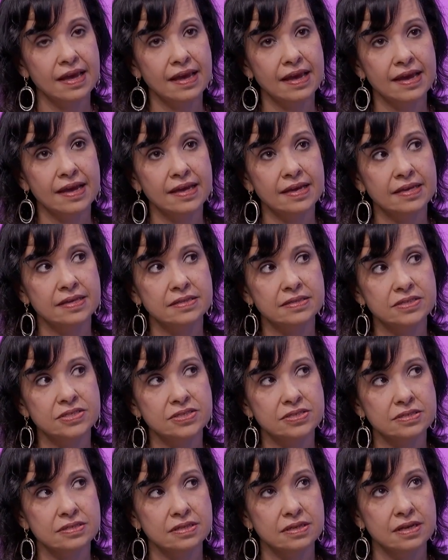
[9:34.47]

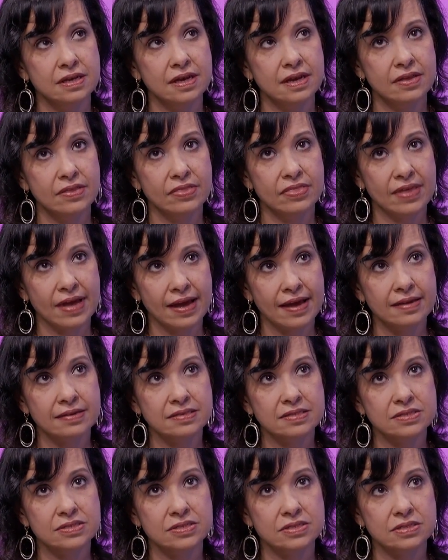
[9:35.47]
And
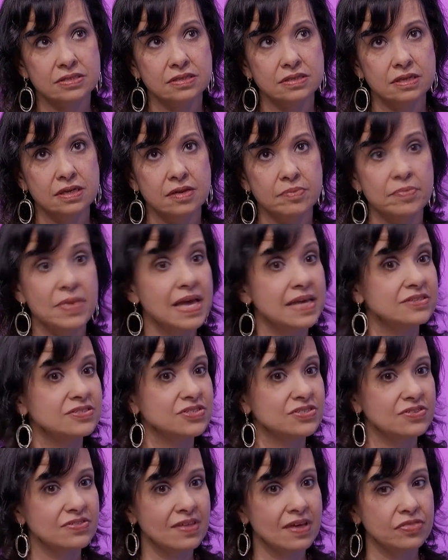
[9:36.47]
that
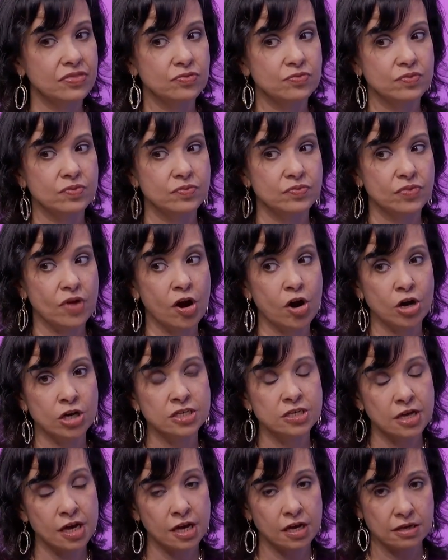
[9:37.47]
meant that
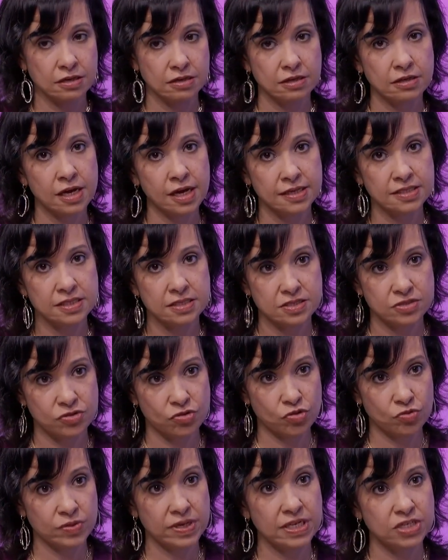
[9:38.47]
us
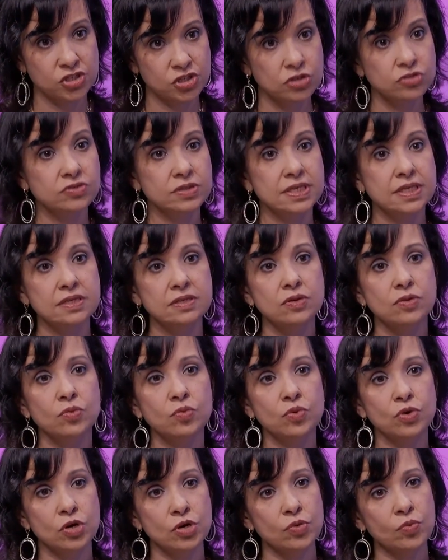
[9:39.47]
three children
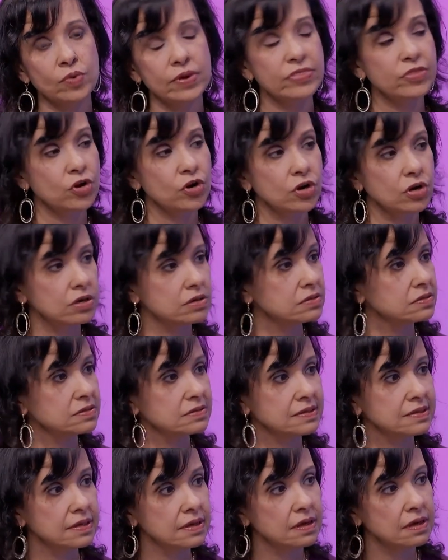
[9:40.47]
were with her
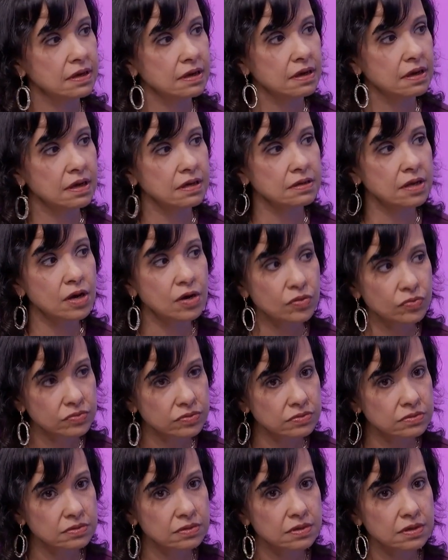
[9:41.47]

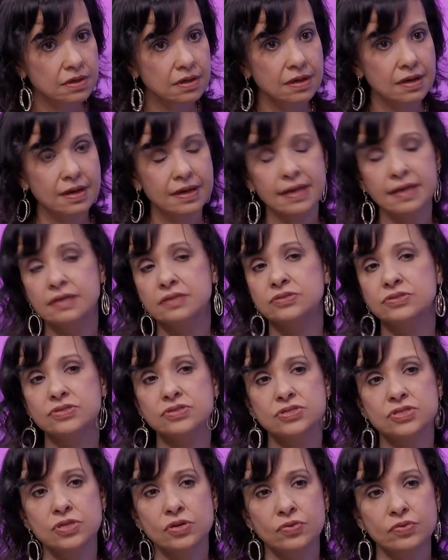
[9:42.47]
alone.
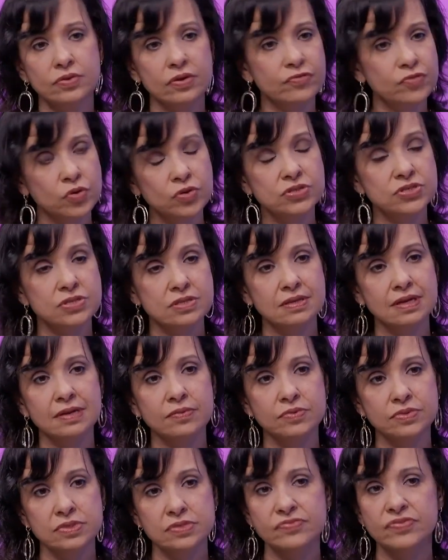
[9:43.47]
And so, of course,
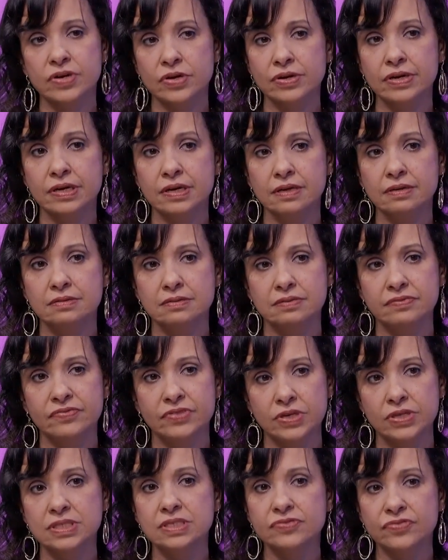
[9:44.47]
that was very,
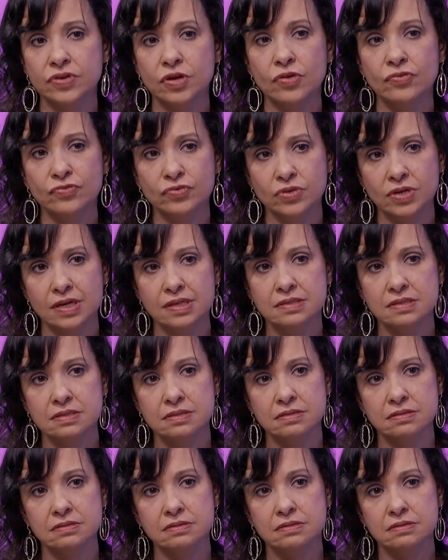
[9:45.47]
very difficult for
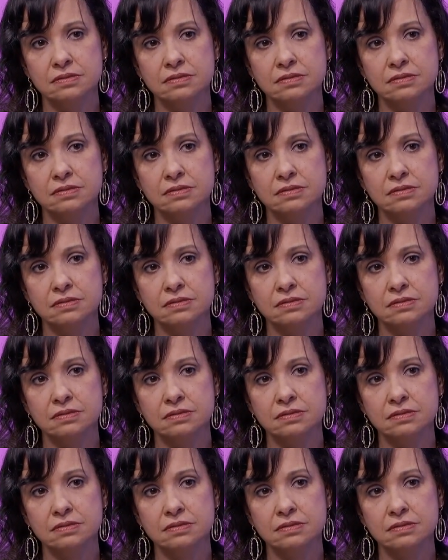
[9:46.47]
us.